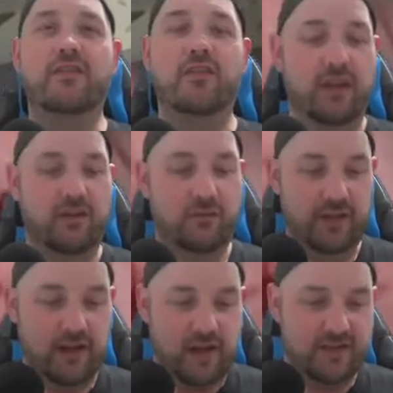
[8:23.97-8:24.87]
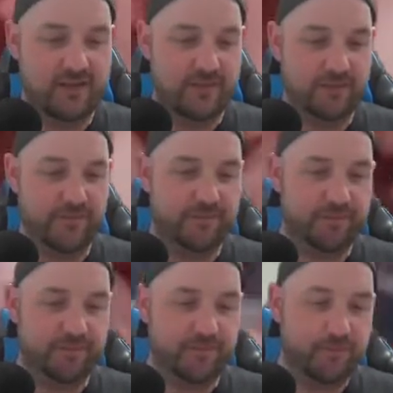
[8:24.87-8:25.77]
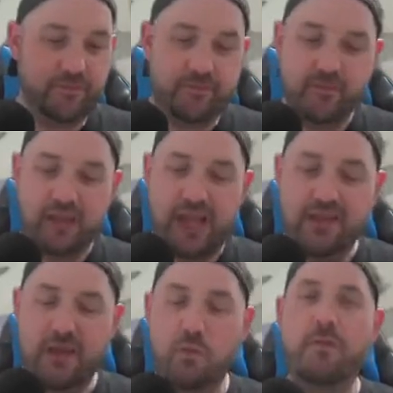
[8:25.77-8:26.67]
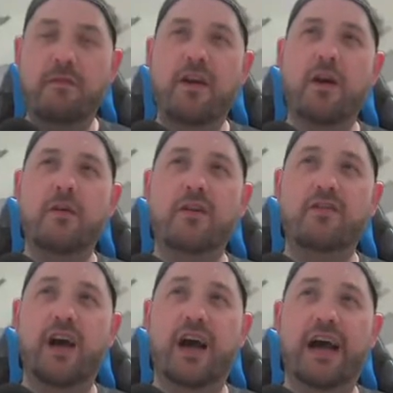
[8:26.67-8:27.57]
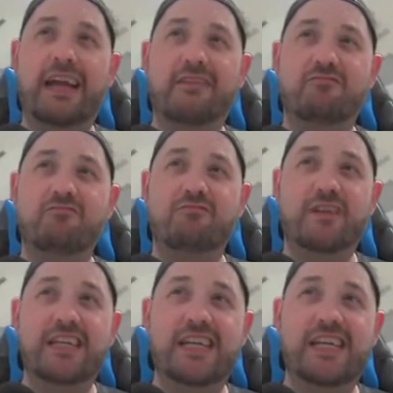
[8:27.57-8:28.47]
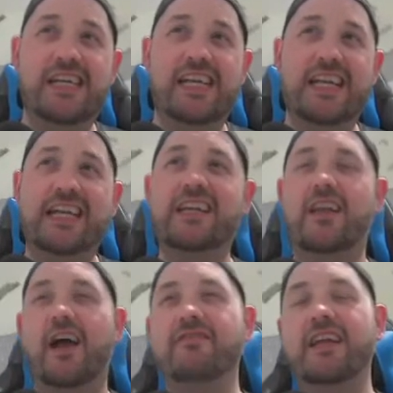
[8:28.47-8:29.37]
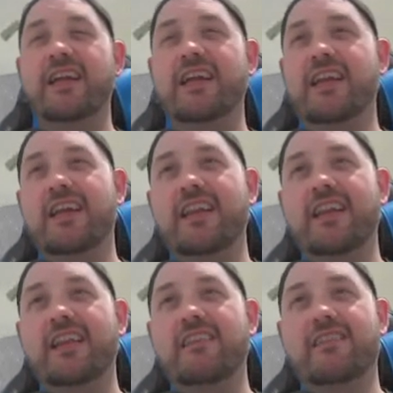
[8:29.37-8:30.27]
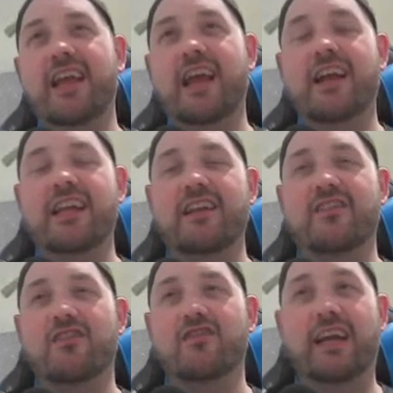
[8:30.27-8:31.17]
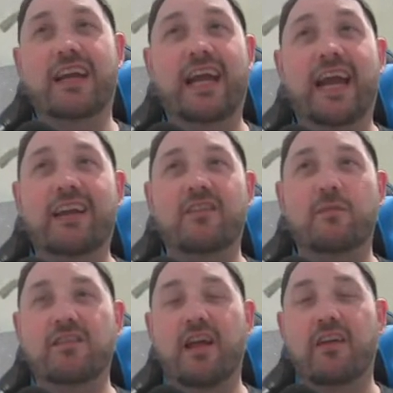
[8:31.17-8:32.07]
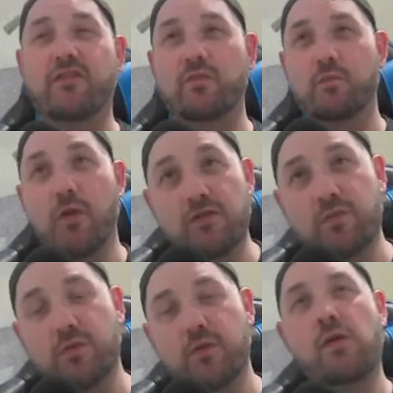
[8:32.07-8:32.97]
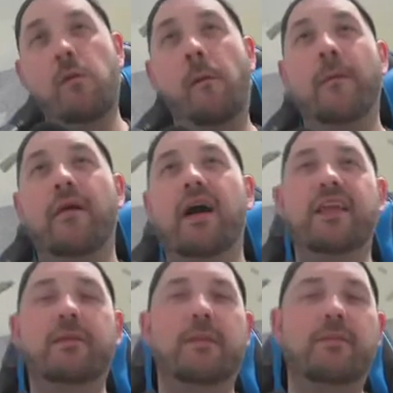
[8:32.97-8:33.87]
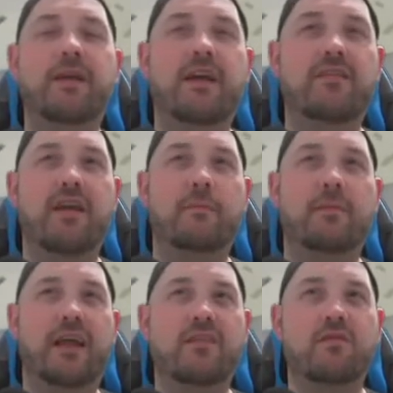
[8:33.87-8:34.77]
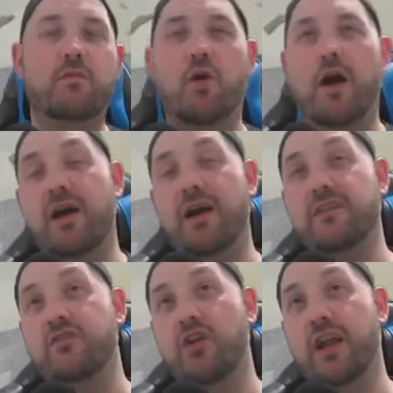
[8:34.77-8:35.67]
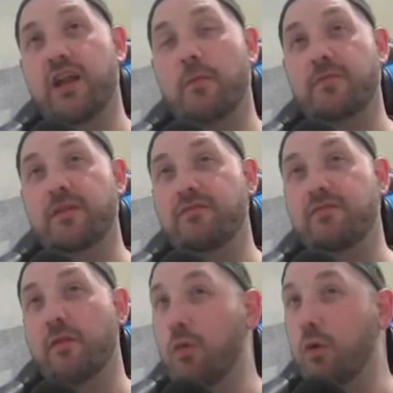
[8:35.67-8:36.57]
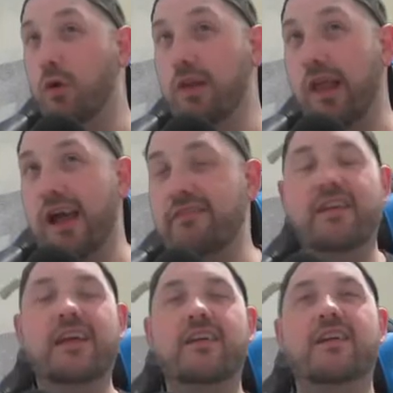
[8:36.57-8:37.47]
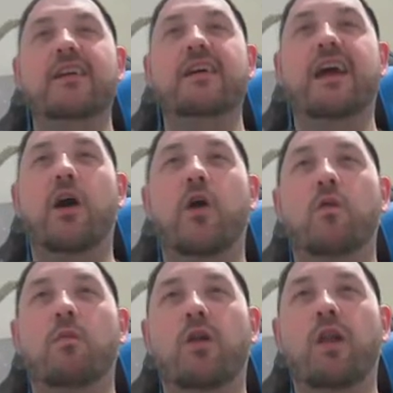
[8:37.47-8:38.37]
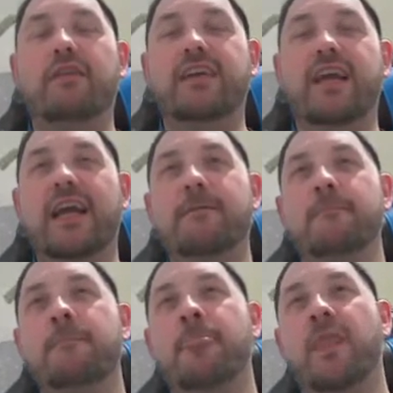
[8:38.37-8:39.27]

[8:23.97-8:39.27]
So that's really nice. And then Whip of Erebos, I really needed lifelink in this deck. I needed to try and gain as much life as possible. I think maybe as I play this more, I might try to opt in for more lifelink or more life gain.